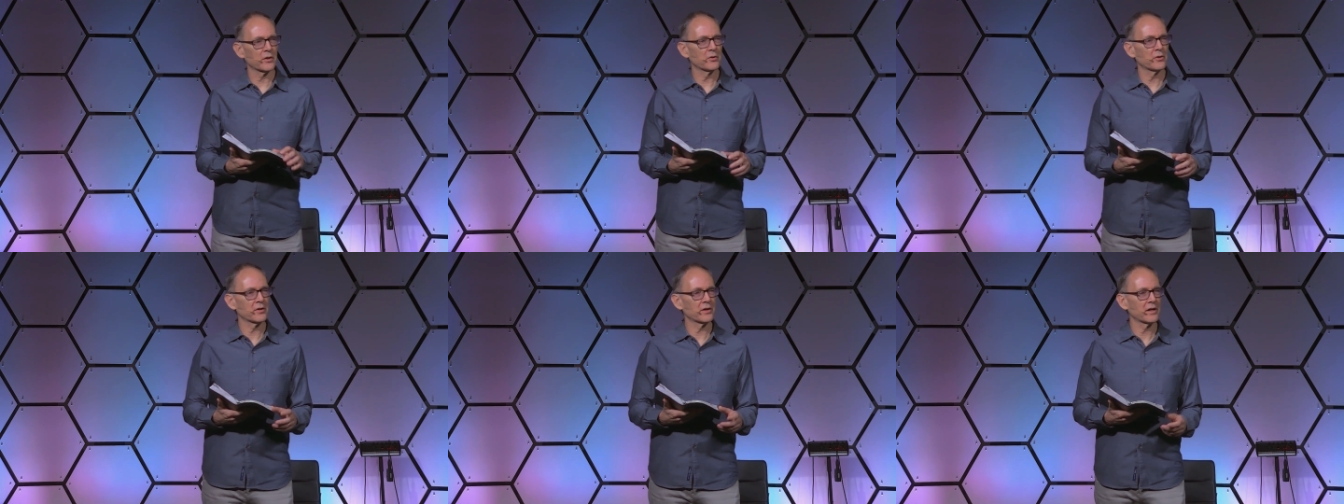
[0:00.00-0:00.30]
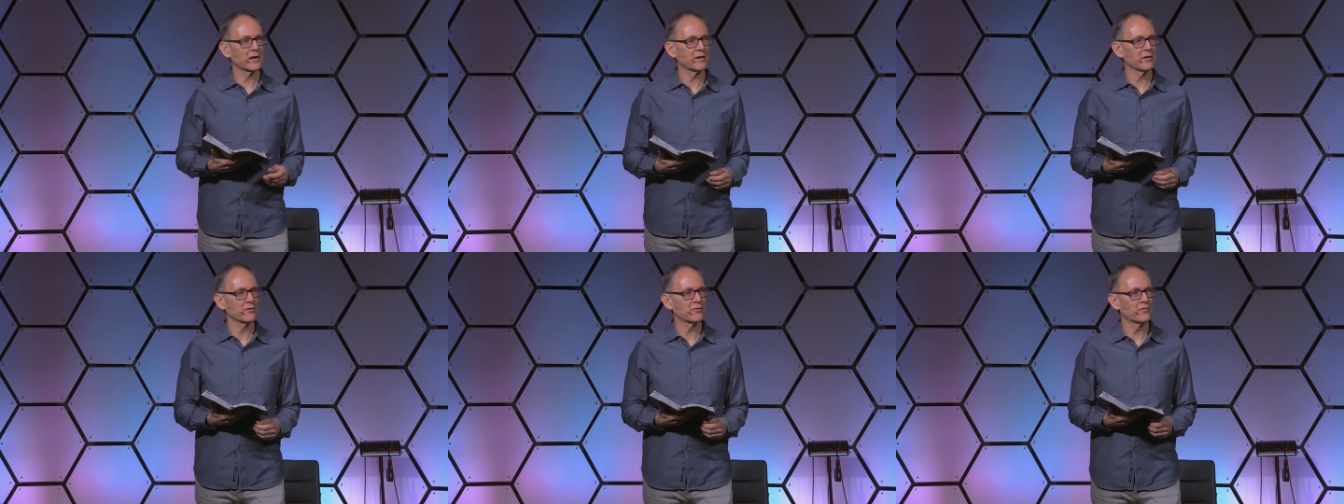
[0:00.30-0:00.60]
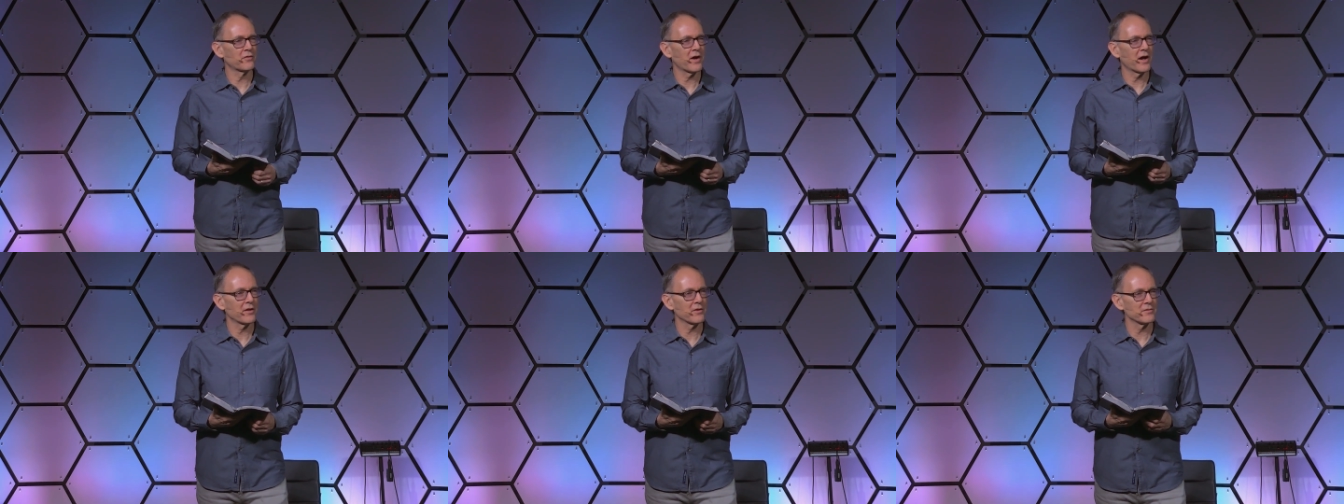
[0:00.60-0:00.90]
look at his
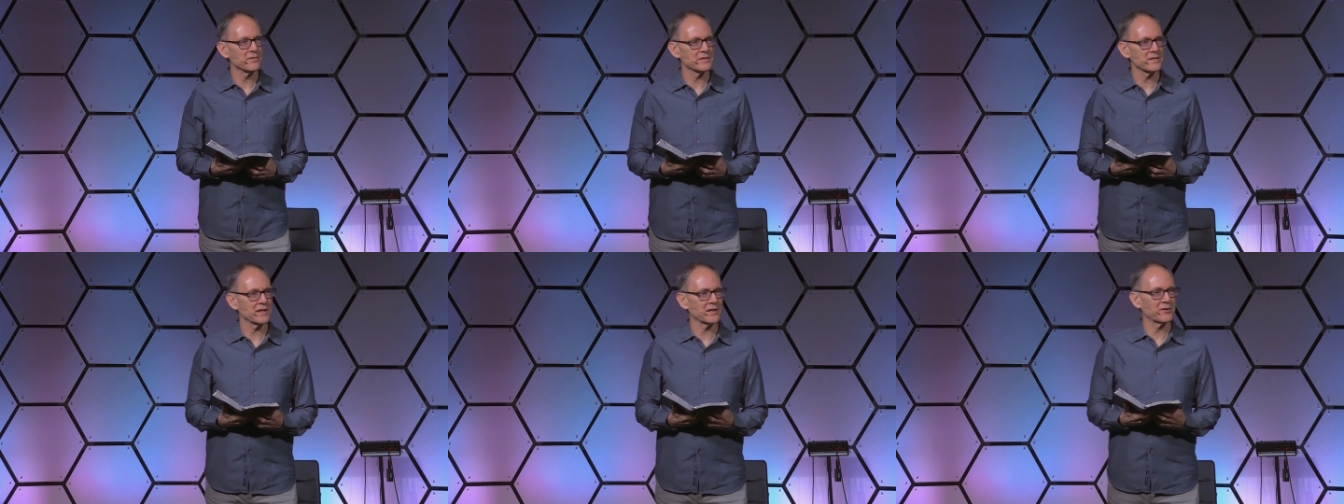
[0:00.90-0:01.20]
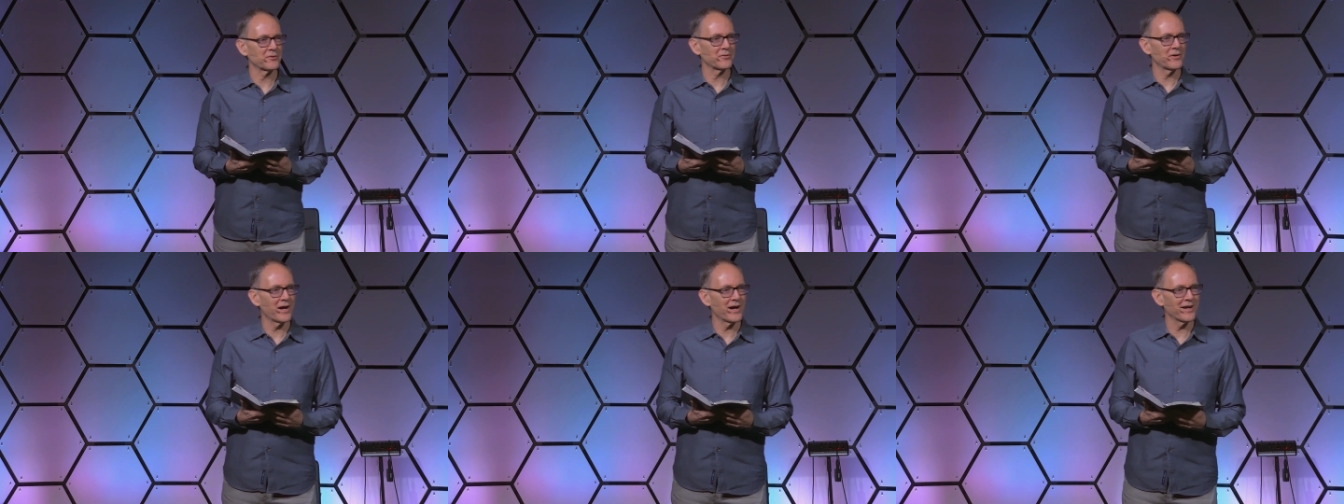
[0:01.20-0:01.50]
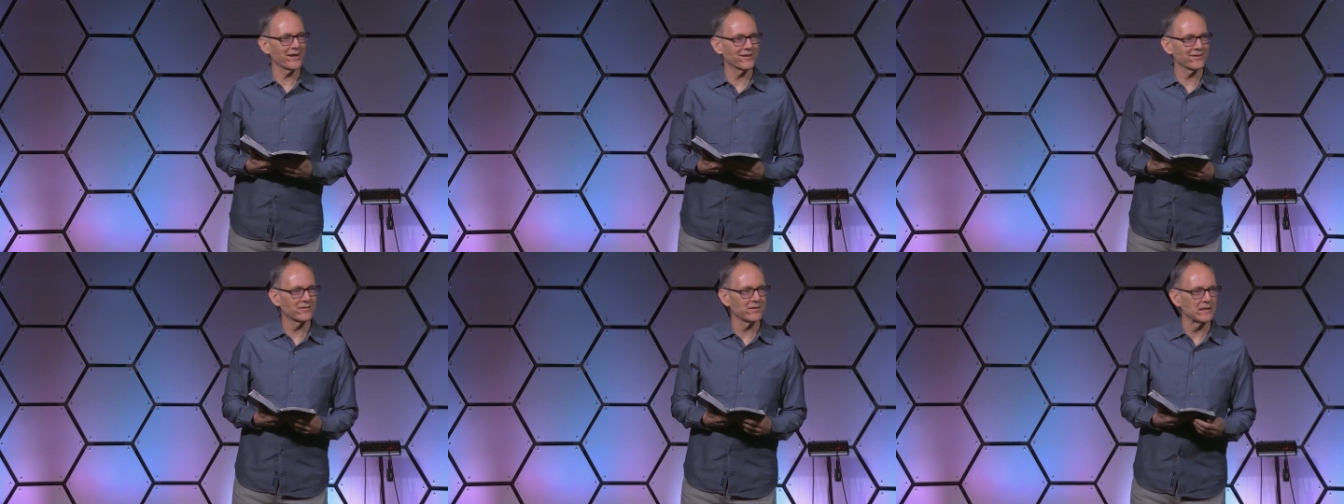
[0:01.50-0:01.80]
father
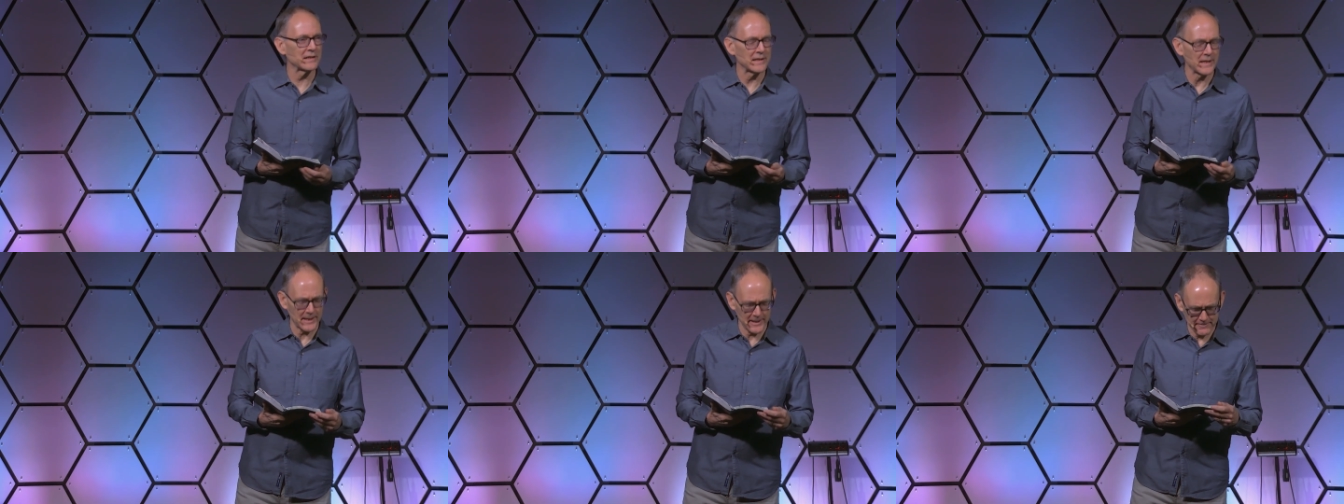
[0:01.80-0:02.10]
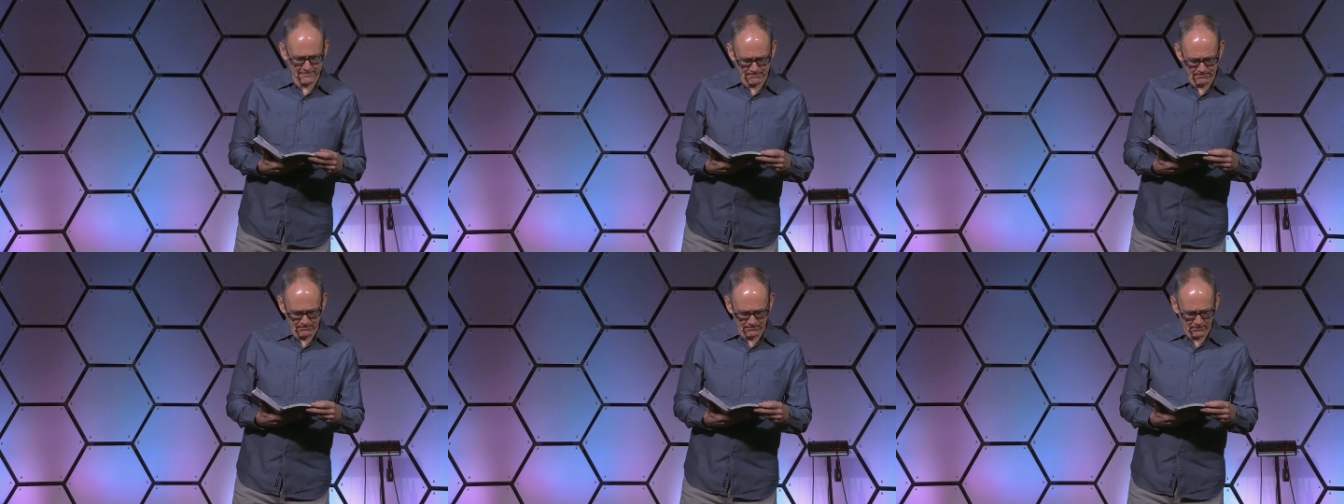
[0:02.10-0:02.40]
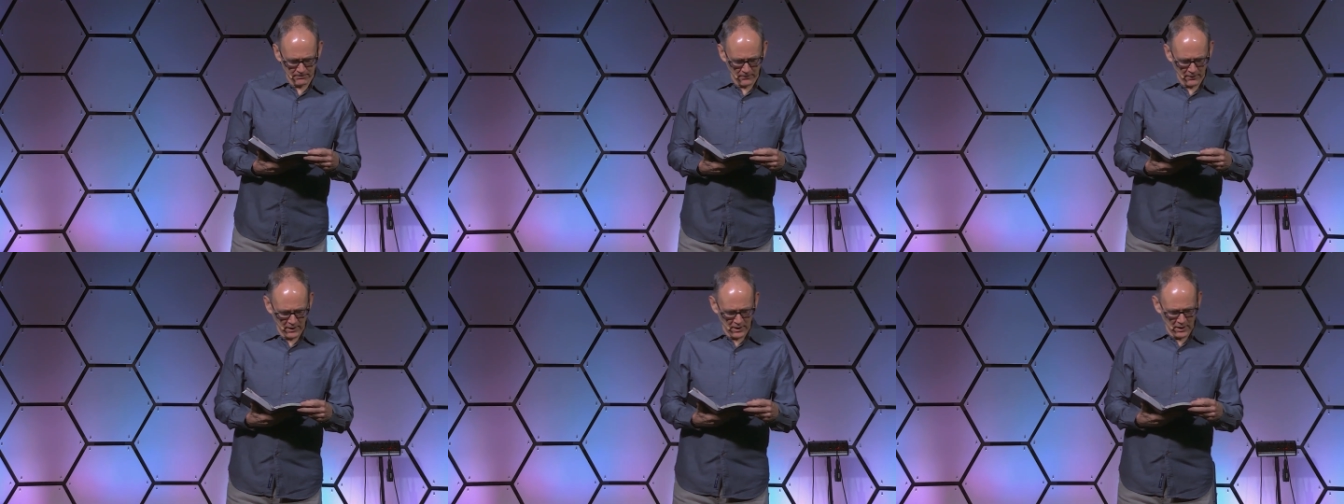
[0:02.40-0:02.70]
Zechariah today.
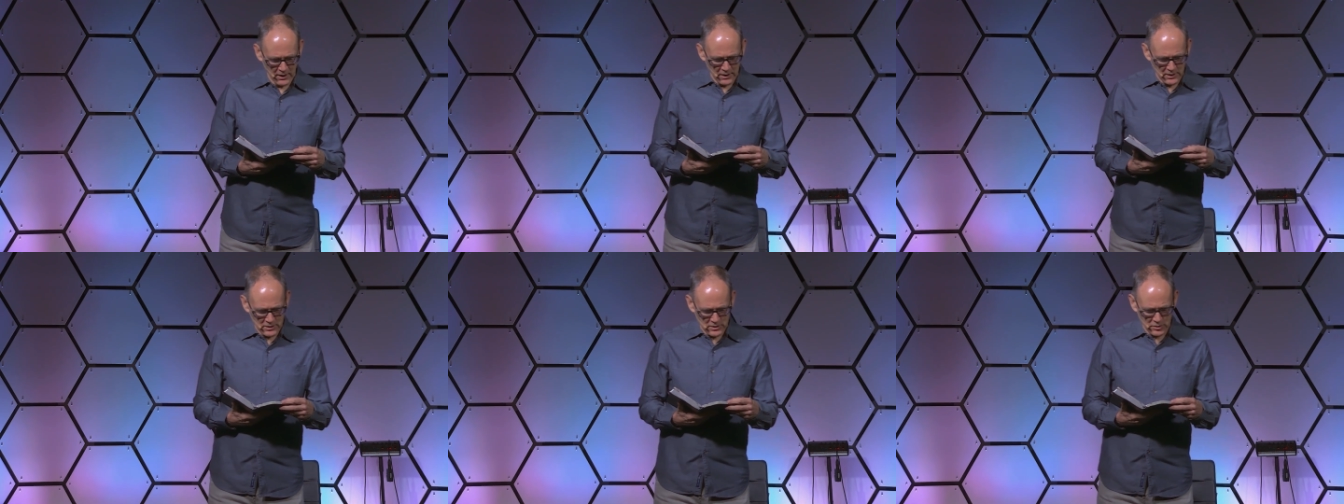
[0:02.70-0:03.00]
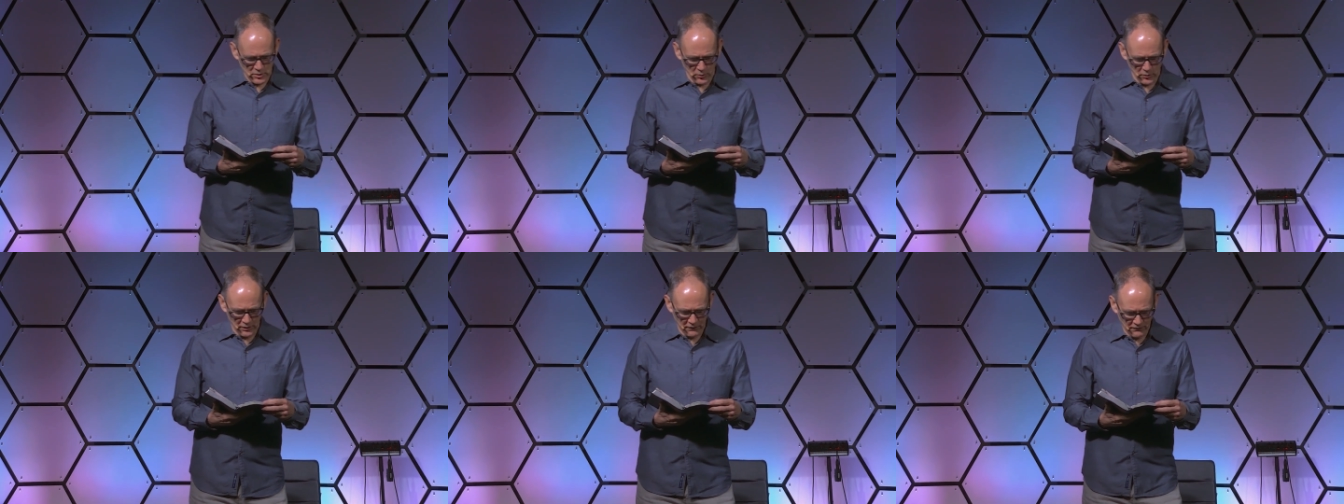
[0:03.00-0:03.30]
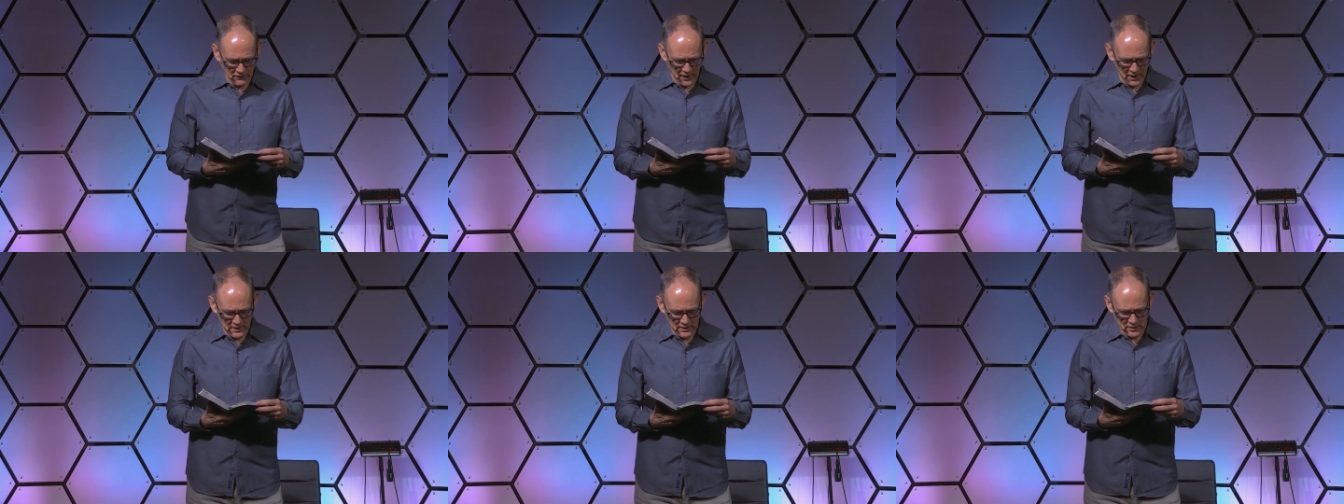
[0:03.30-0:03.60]
So we
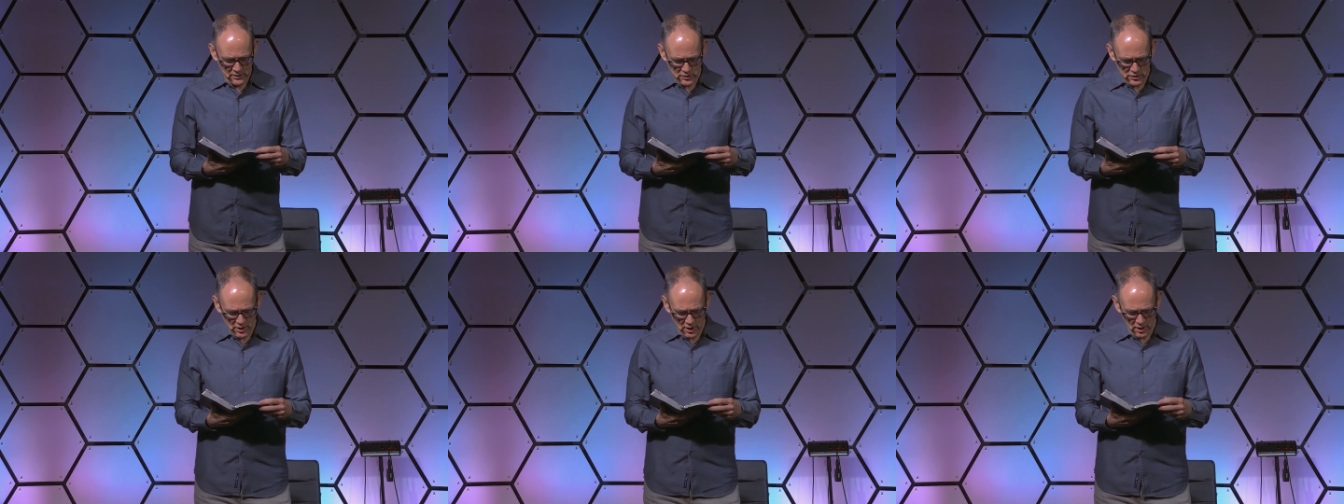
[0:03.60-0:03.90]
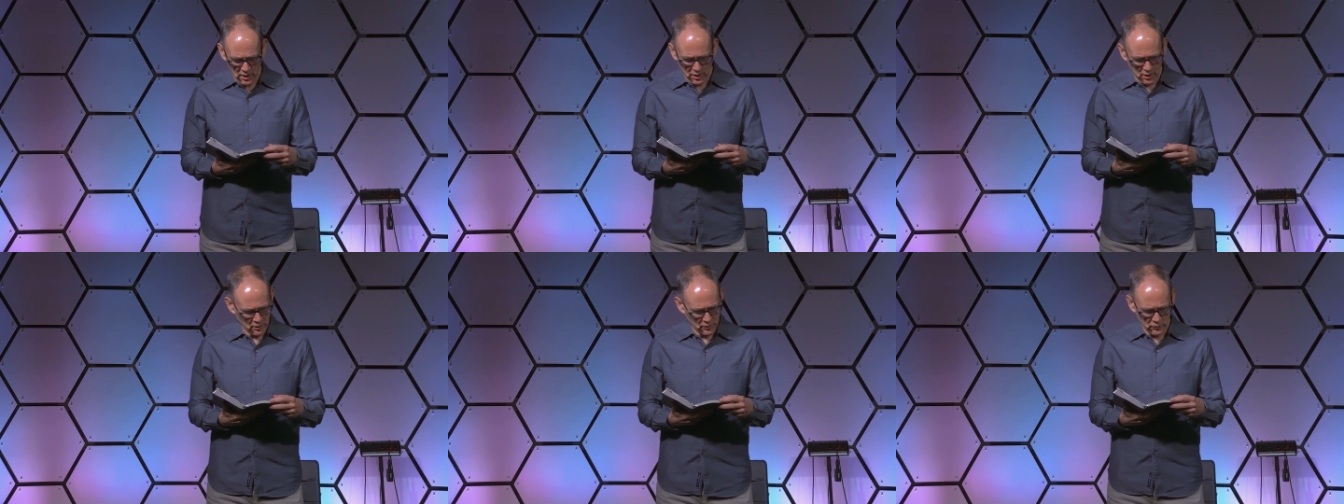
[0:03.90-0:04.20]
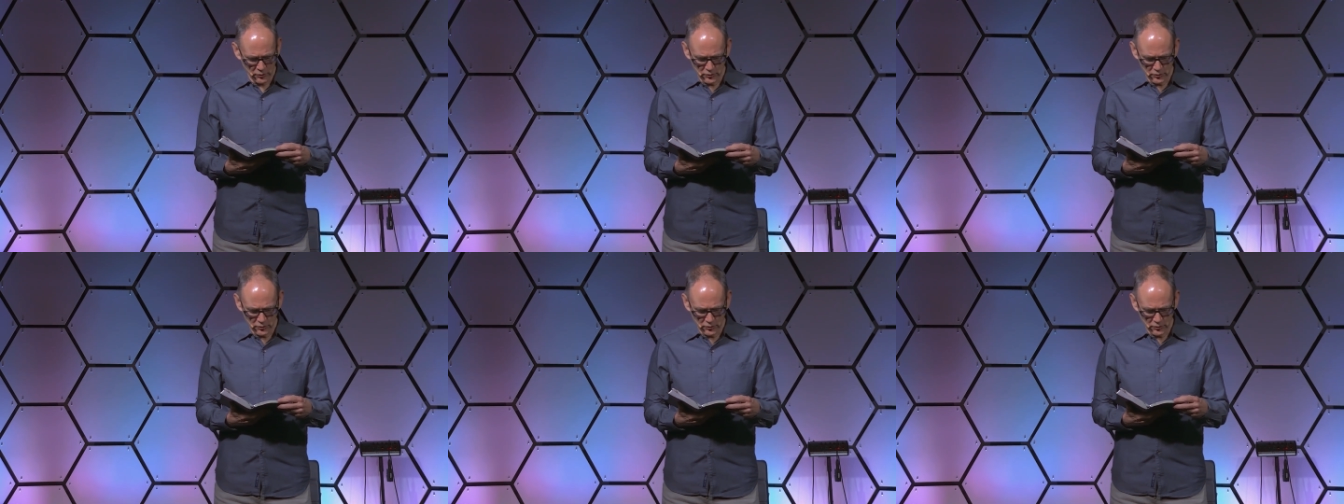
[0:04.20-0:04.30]
find in John or